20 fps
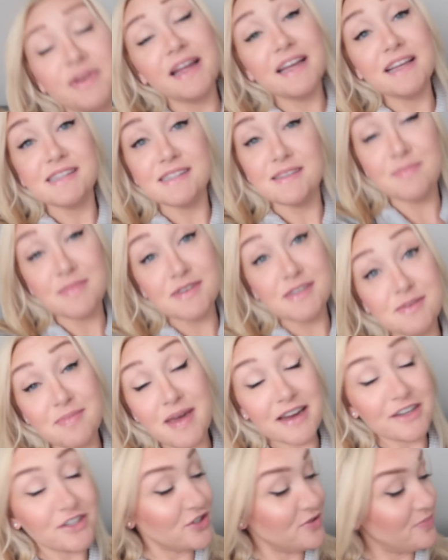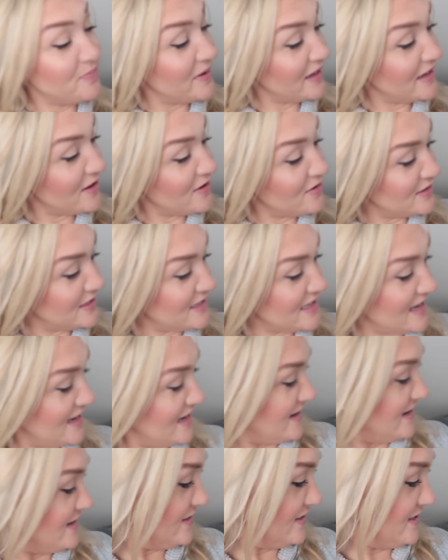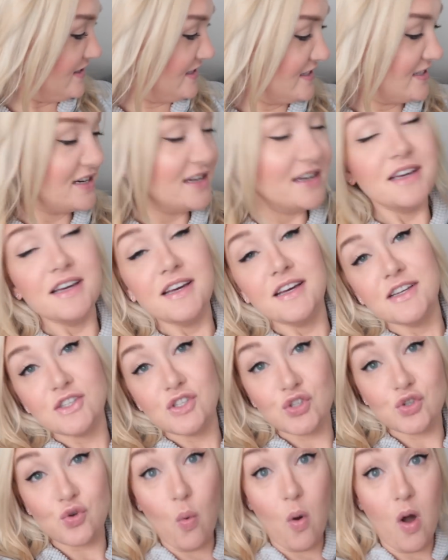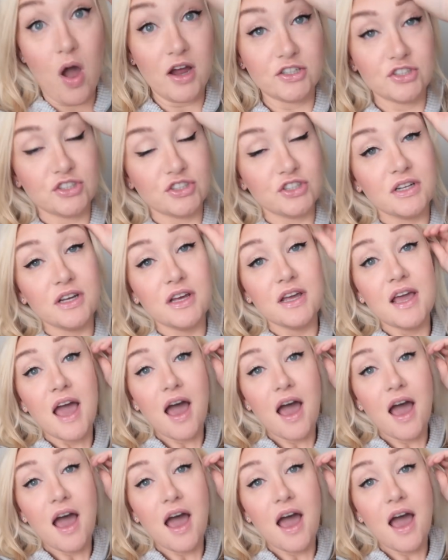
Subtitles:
blankets and mismatched pillows that are just squashed.